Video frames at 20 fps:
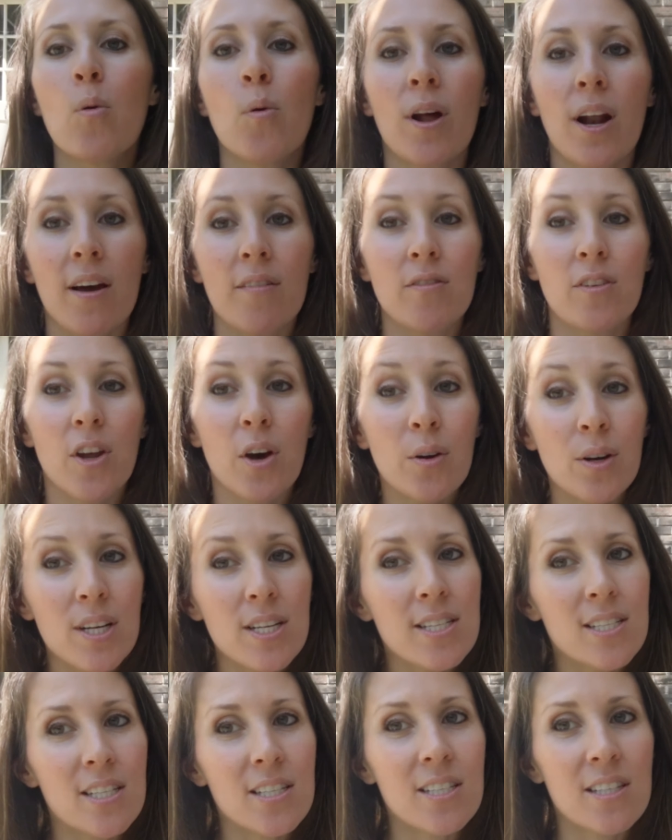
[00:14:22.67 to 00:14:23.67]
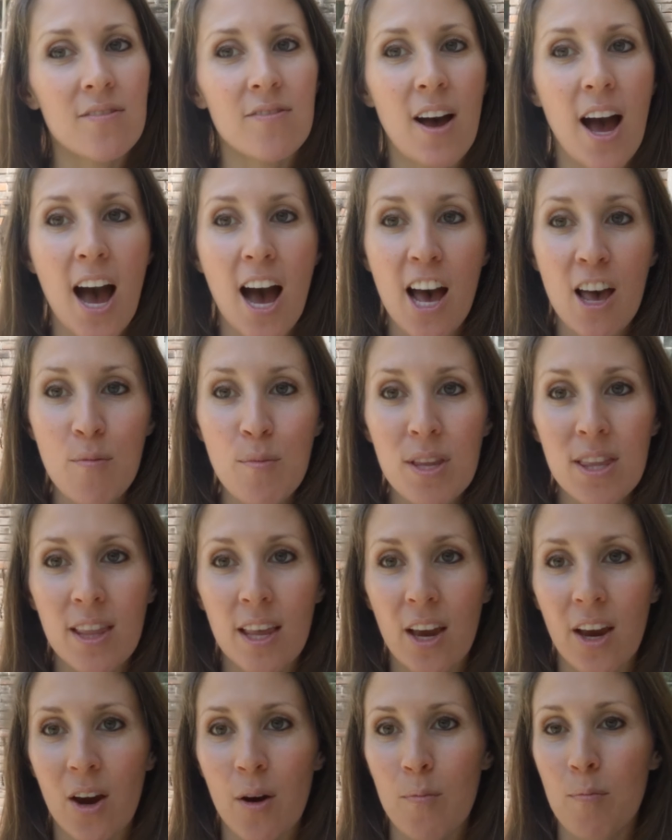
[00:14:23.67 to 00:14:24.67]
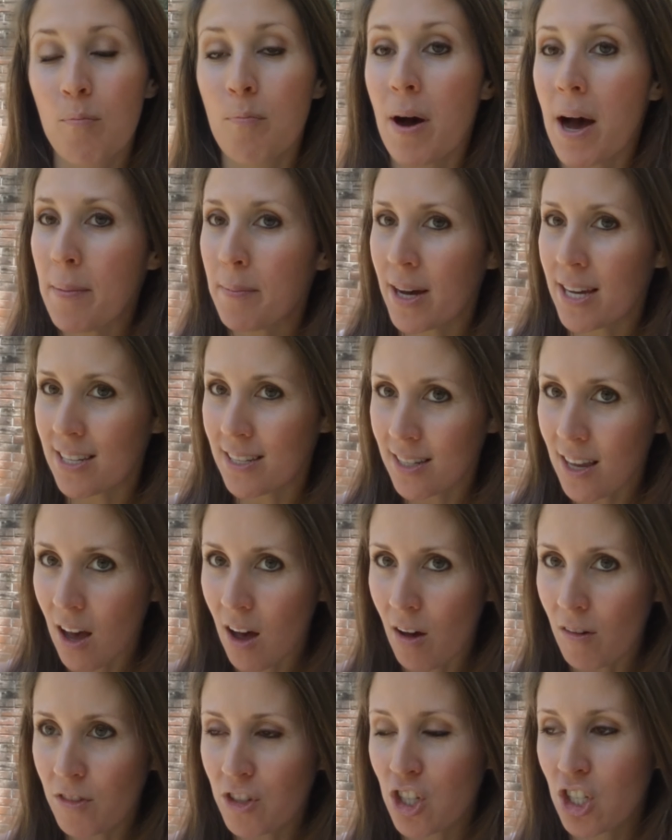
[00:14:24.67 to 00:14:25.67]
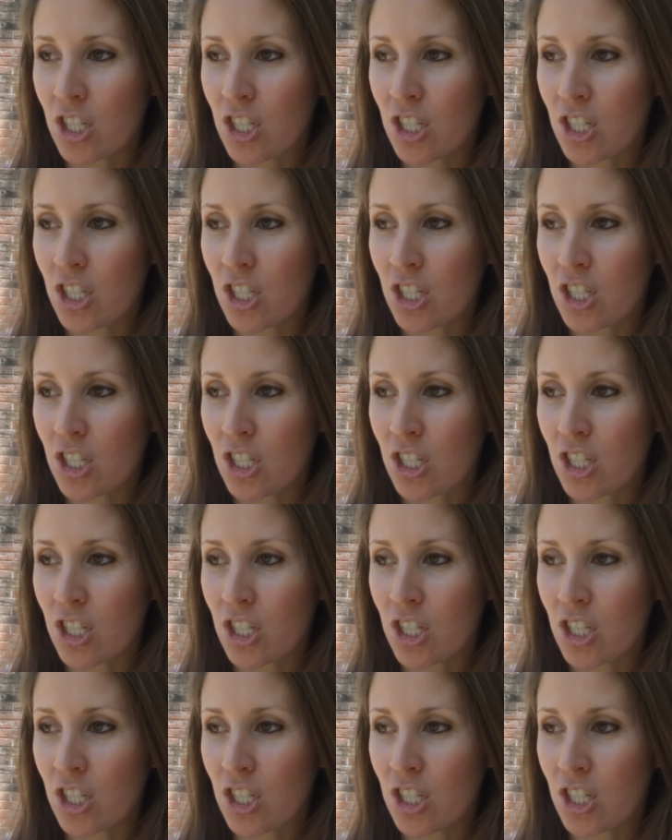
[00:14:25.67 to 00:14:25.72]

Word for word: But what I've noticed is if I'm in there by myself,